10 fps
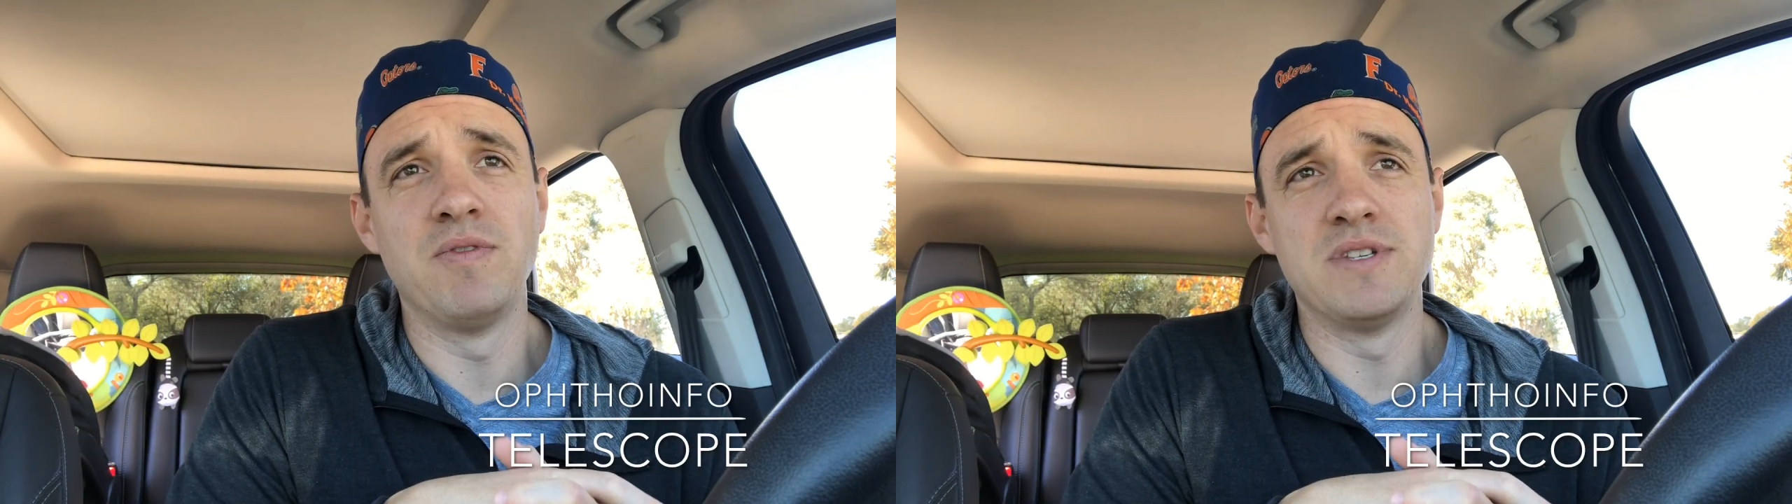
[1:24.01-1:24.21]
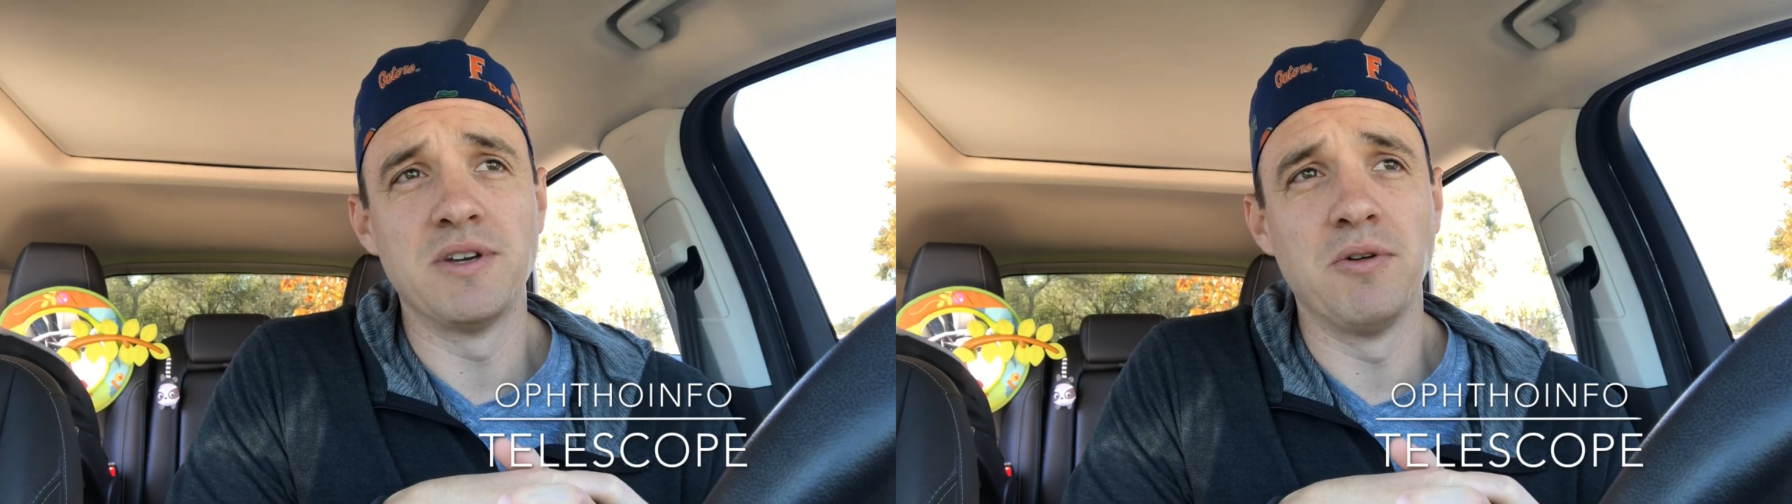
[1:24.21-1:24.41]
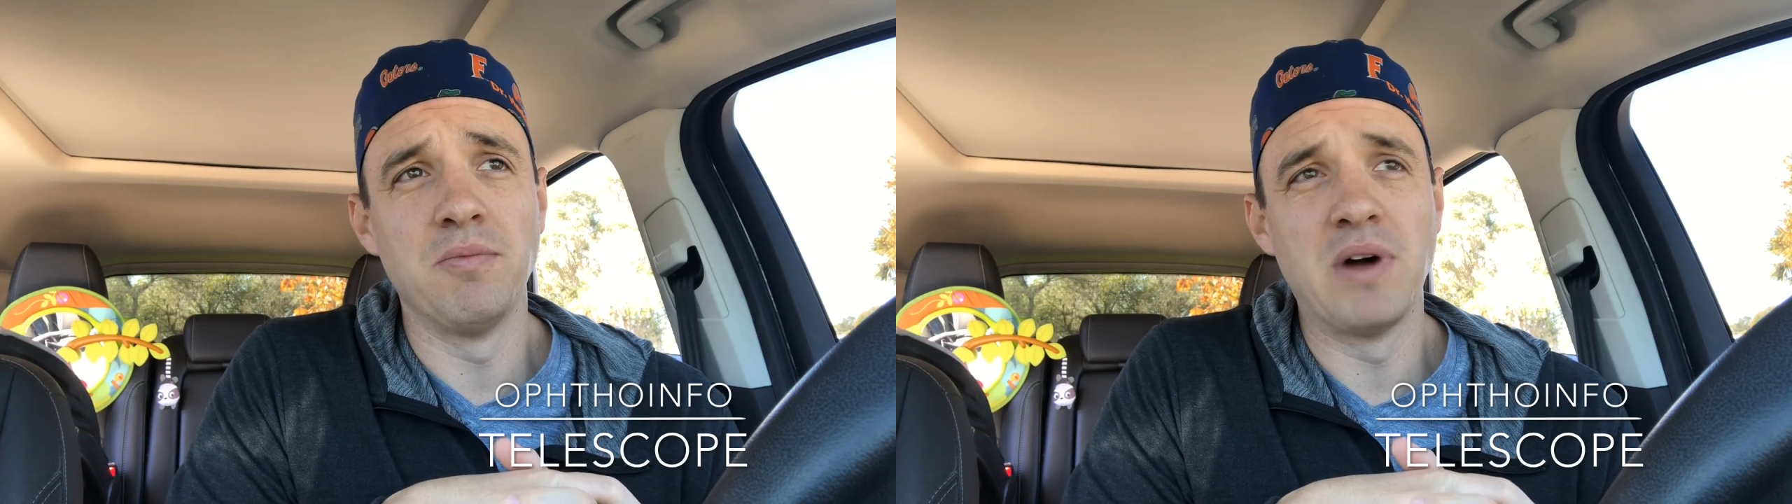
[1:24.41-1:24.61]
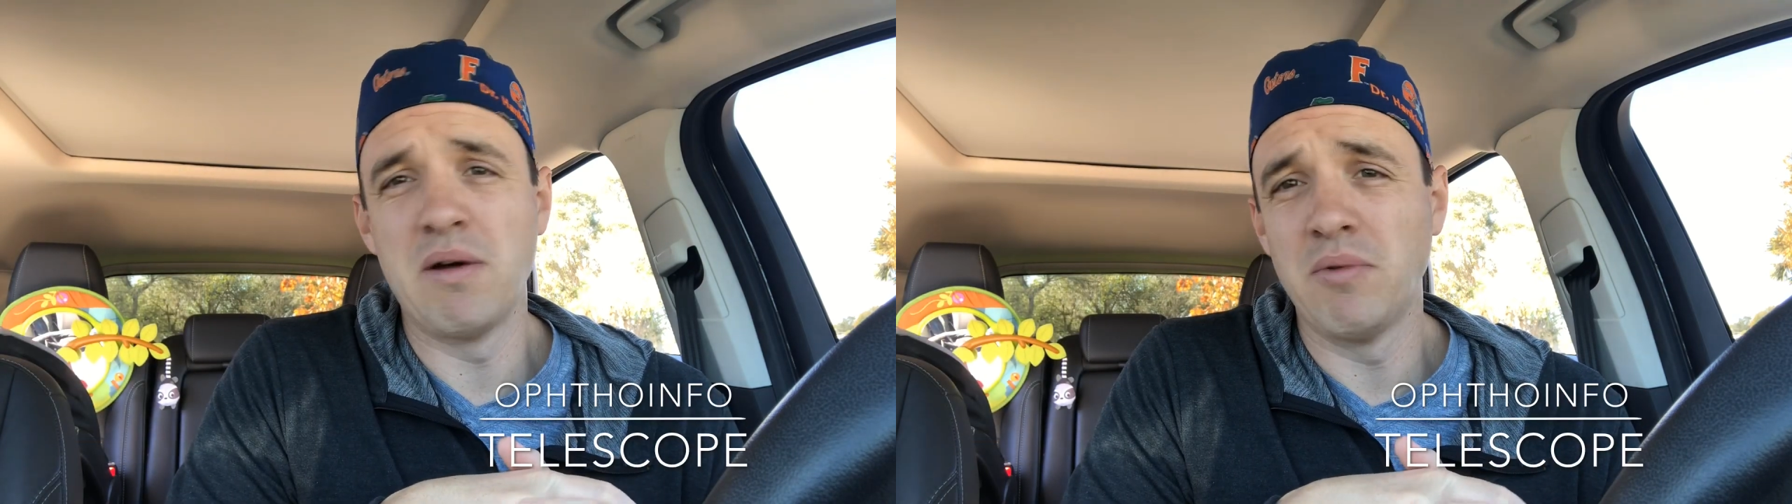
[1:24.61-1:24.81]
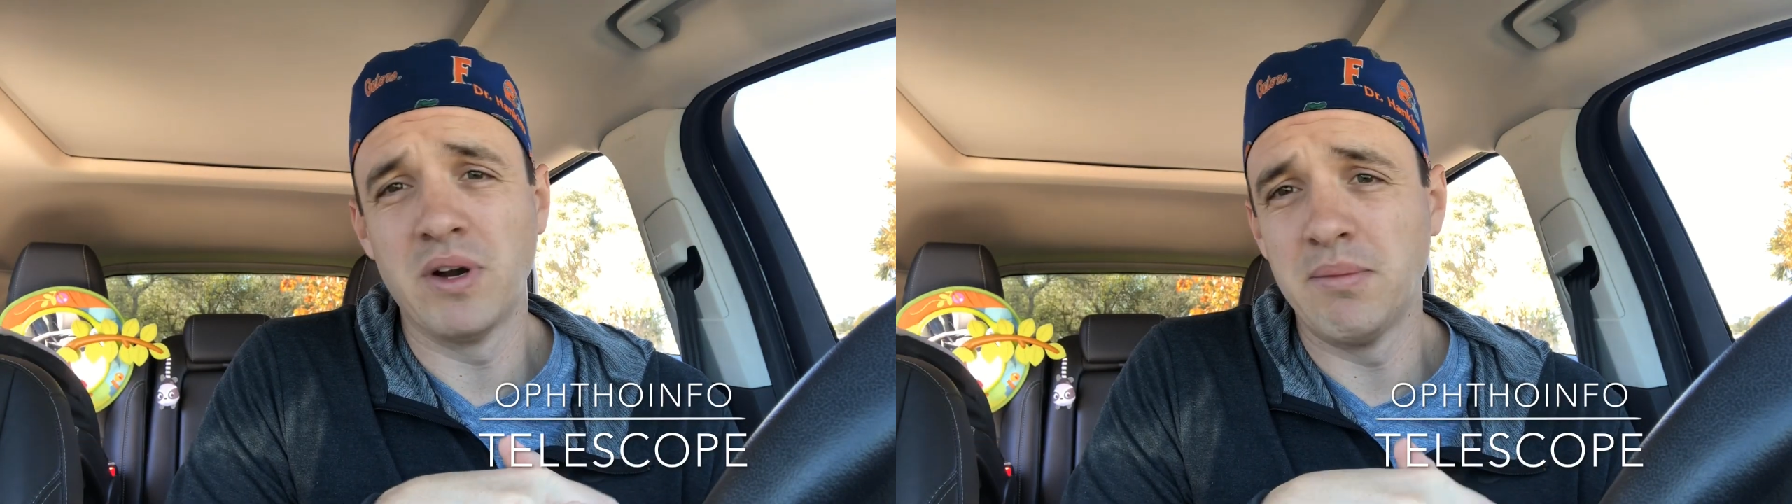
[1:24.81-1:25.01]
So
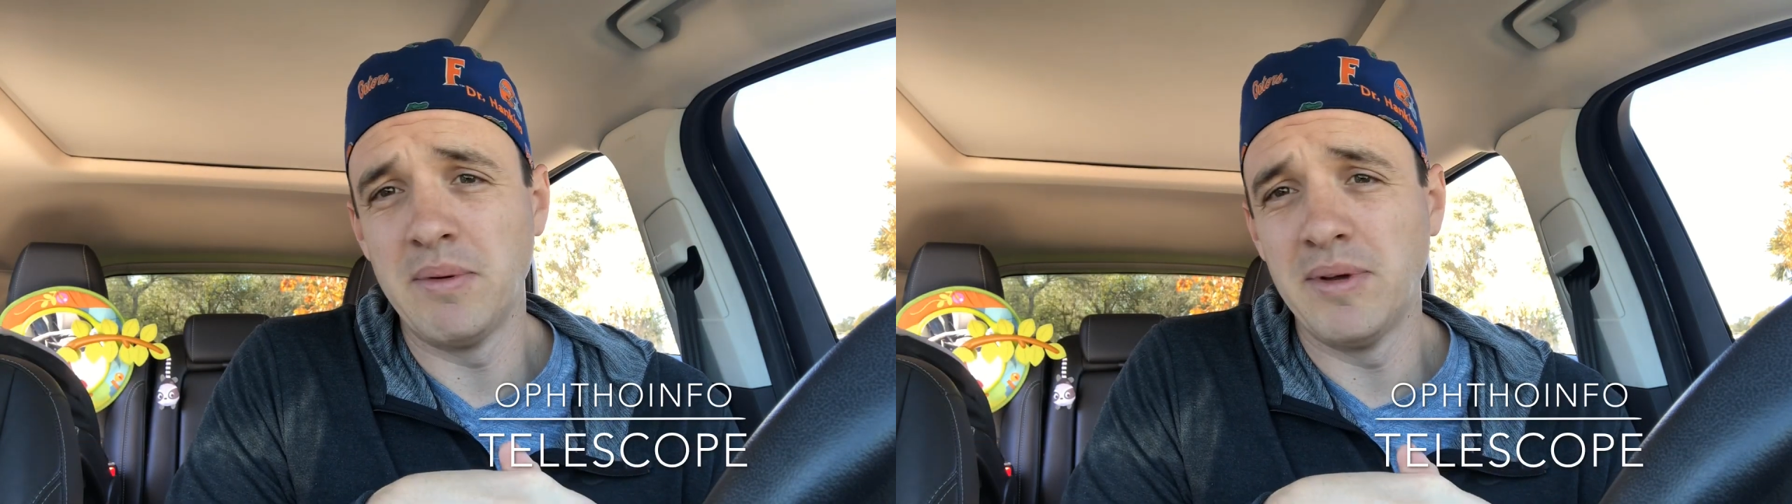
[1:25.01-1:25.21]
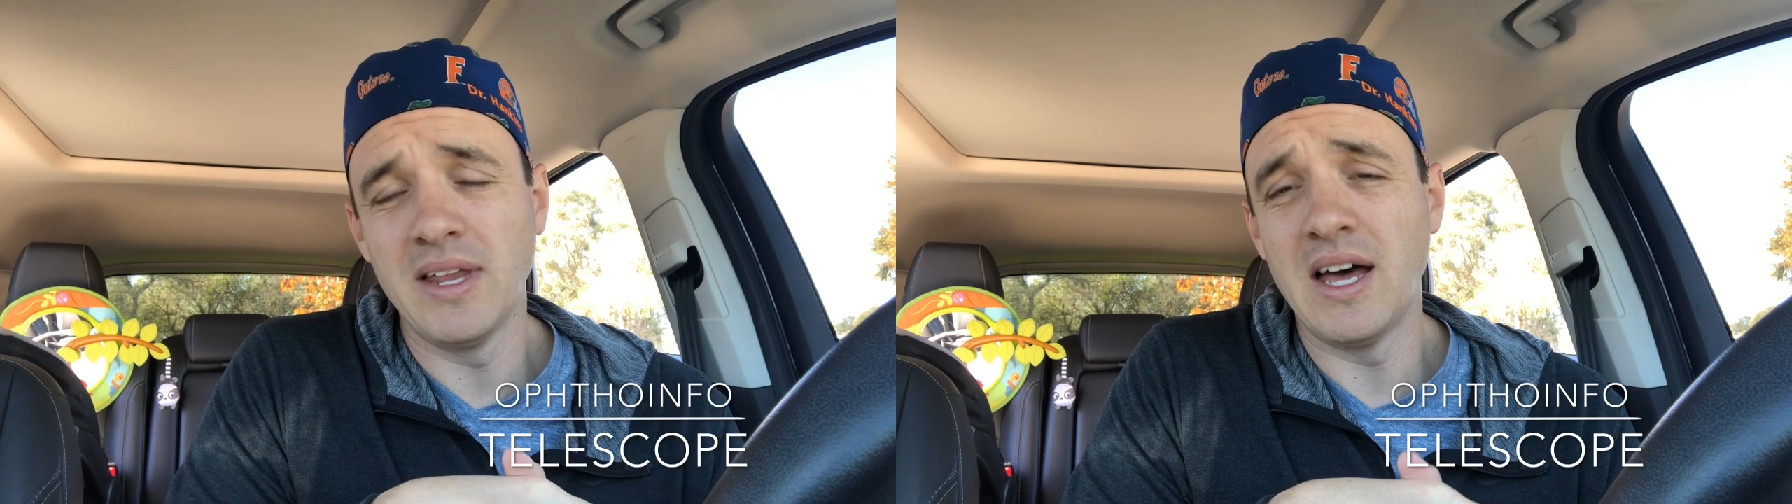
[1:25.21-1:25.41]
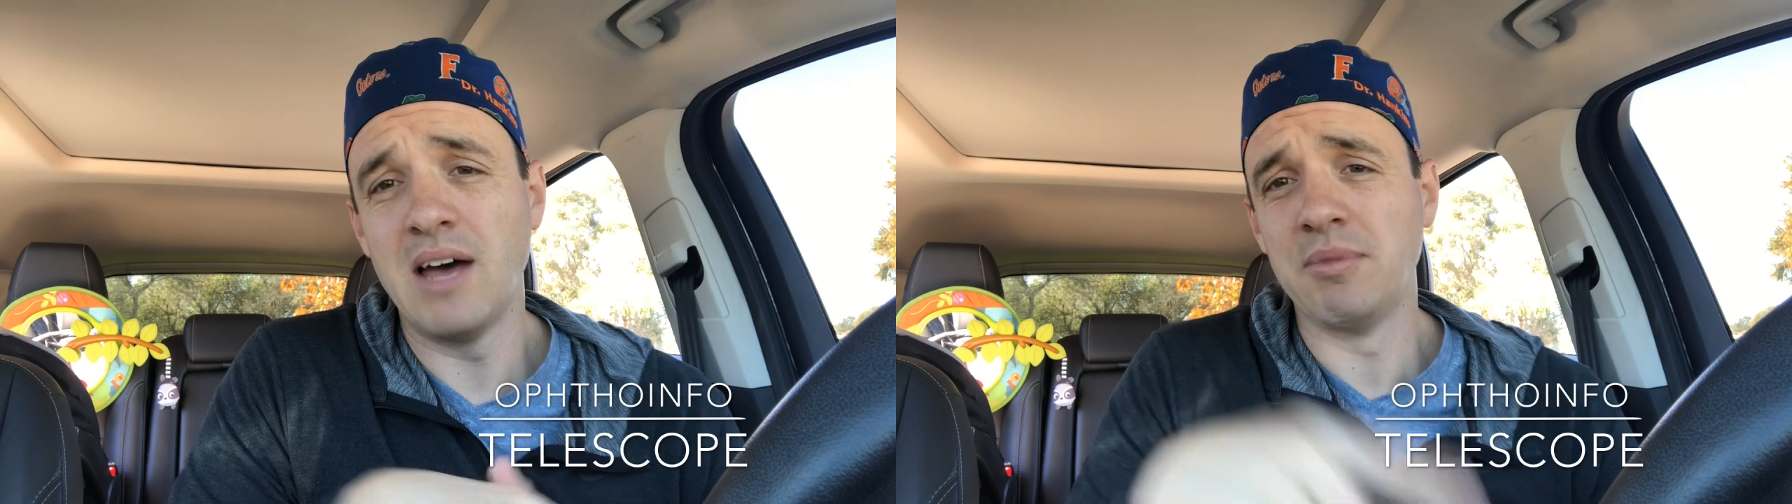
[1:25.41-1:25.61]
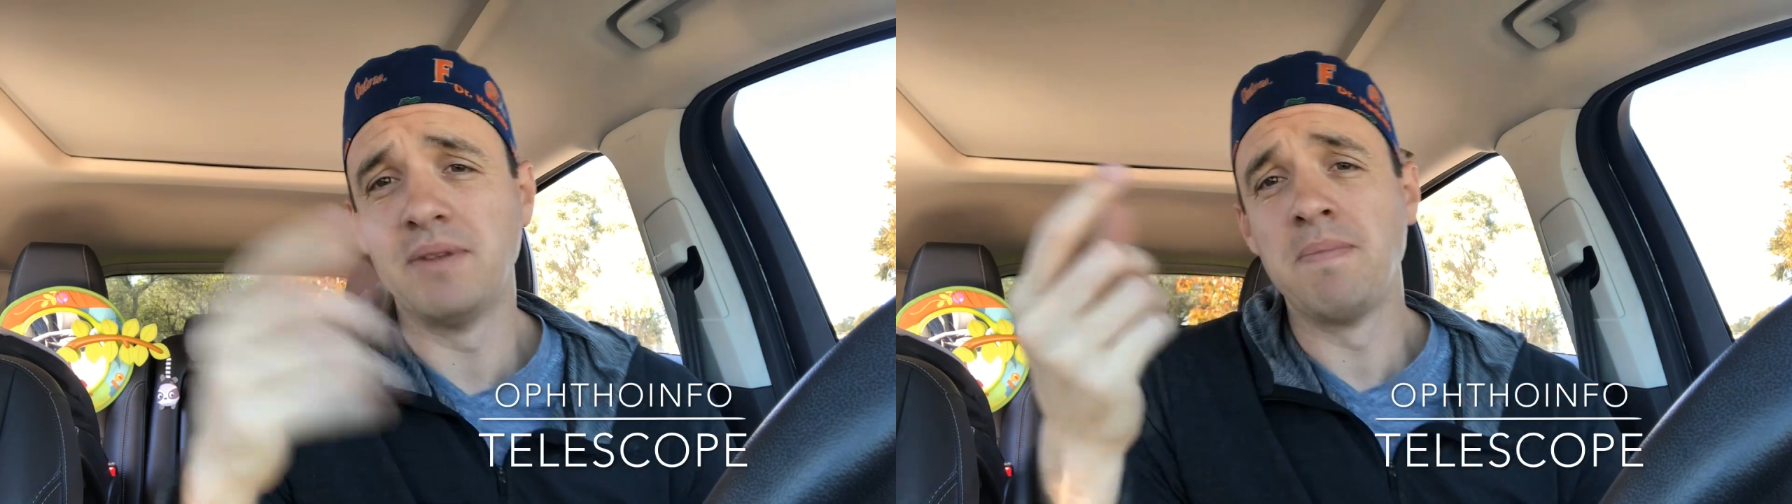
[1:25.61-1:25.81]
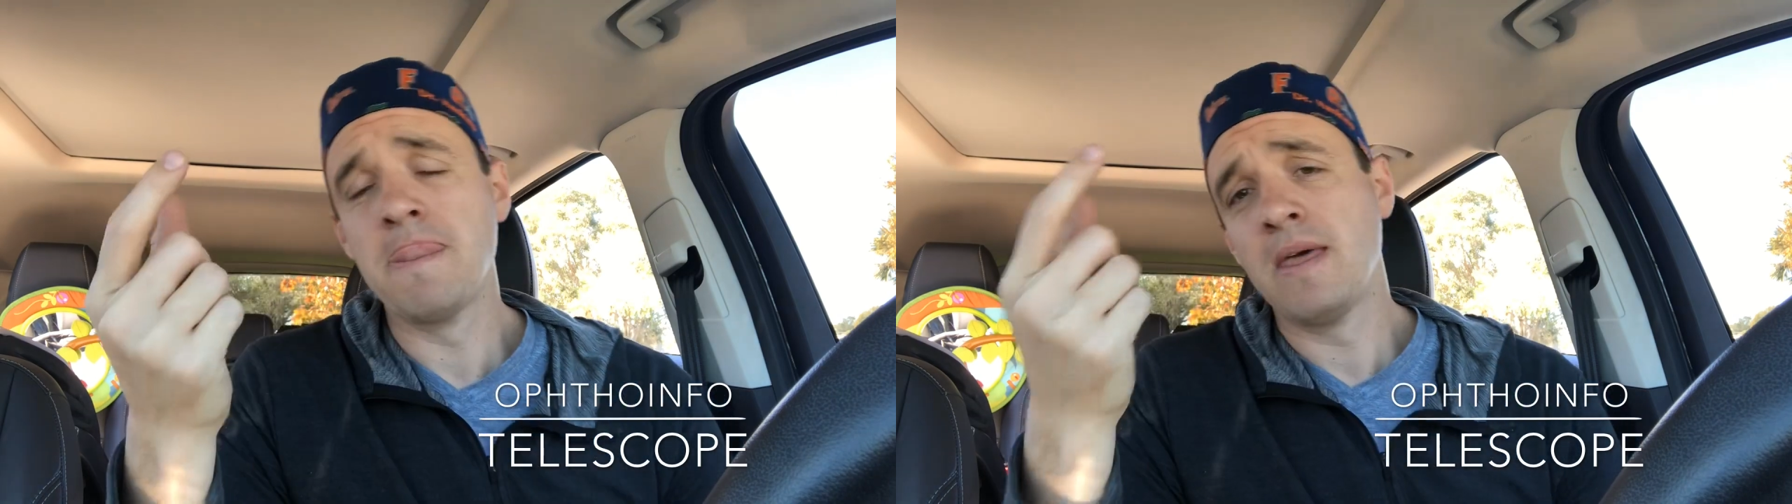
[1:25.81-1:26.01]
what I mean by that, I
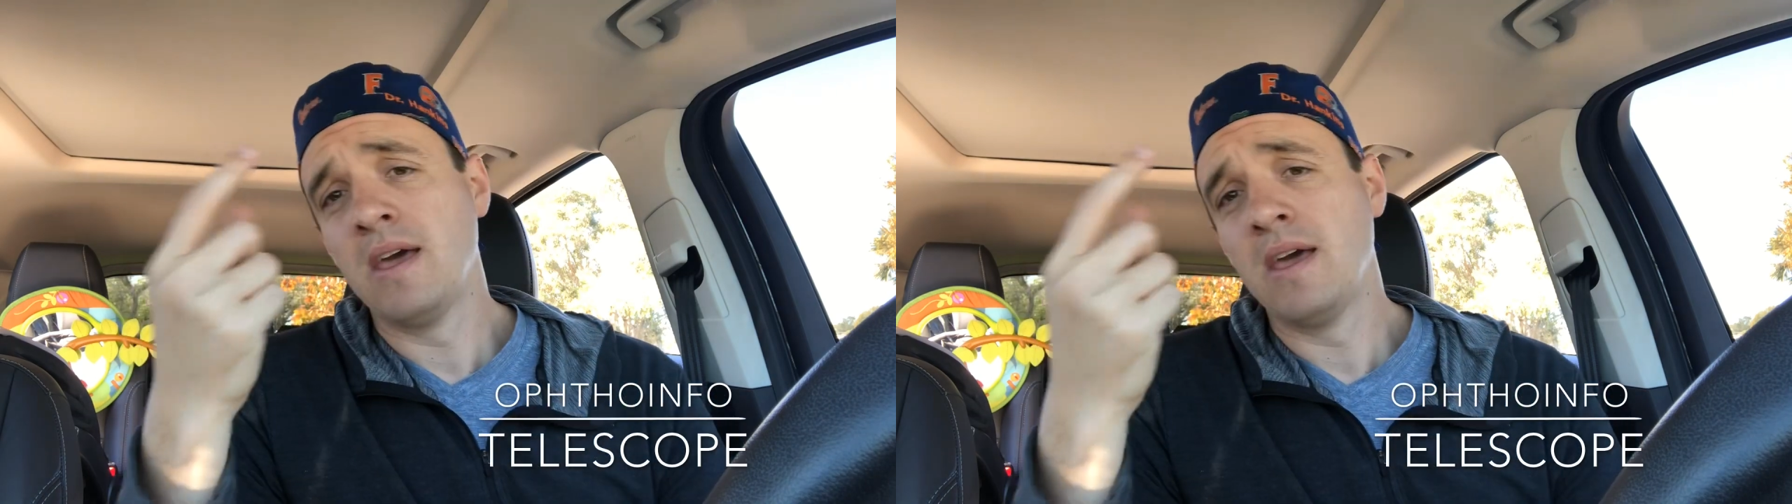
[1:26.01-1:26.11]
mean,